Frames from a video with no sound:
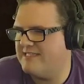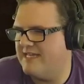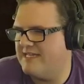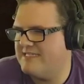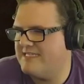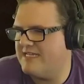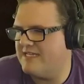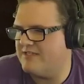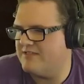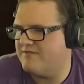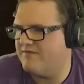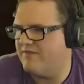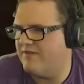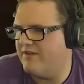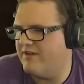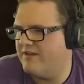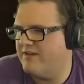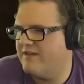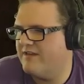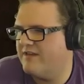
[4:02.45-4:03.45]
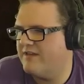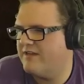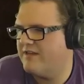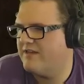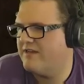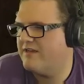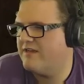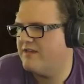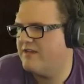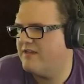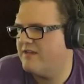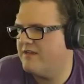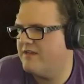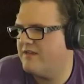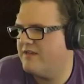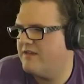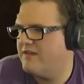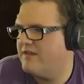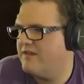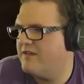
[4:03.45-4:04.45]
That sounds yeah. fun. I don't know what an
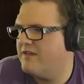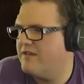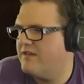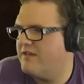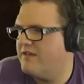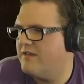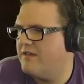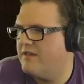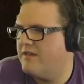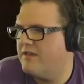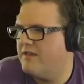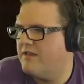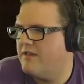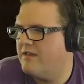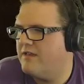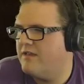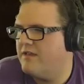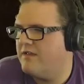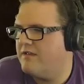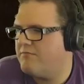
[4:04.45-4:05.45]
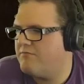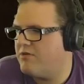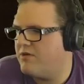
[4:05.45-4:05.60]
opulent pickaxe is.